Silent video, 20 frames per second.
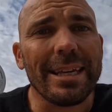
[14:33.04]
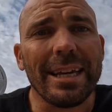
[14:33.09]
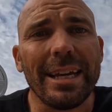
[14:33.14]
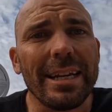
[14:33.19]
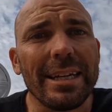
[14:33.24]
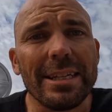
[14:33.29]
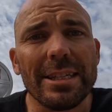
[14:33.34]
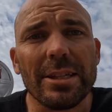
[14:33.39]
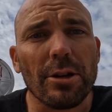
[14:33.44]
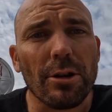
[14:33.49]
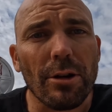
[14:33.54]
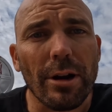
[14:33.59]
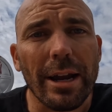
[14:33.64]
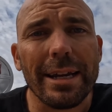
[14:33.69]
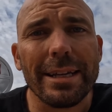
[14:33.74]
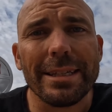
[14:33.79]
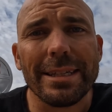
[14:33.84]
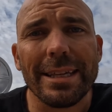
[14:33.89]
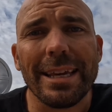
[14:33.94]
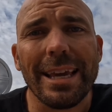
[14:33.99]
it is
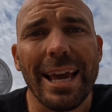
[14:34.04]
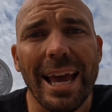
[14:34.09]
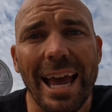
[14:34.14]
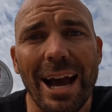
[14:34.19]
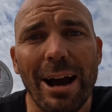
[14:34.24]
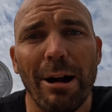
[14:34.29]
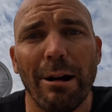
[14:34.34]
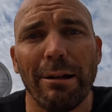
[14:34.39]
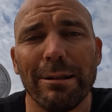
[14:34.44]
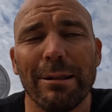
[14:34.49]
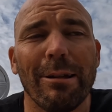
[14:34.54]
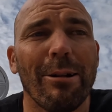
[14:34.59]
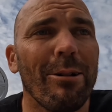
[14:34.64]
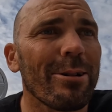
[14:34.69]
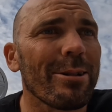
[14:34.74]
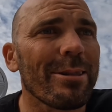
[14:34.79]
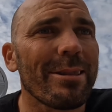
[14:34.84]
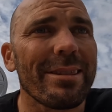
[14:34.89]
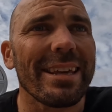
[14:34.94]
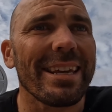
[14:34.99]
crazy how
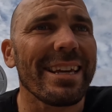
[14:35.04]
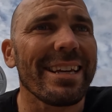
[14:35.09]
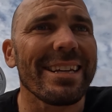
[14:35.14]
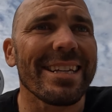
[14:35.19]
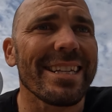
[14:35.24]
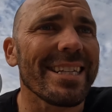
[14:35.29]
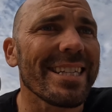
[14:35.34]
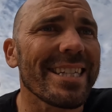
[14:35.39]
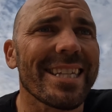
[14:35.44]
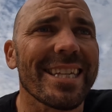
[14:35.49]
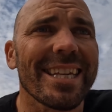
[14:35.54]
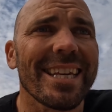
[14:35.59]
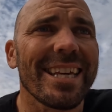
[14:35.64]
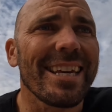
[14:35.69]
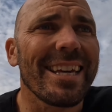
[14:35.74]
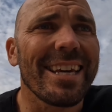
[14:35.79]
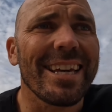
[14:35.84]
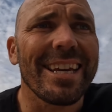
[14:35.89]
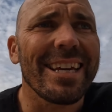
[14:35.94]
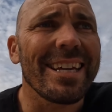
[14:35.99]
long things
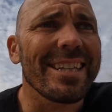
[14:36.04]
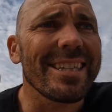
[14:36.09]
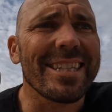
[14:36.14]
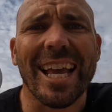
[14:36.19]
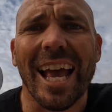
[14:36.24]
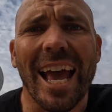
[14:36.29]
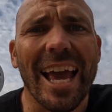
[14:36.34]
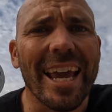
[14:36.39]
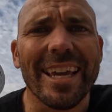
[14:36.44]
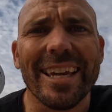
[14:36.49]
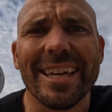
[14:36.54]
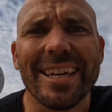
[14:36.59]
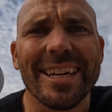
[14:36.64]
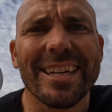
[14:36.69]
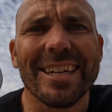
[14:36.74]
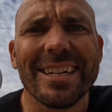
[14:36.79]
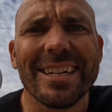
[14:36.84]
take.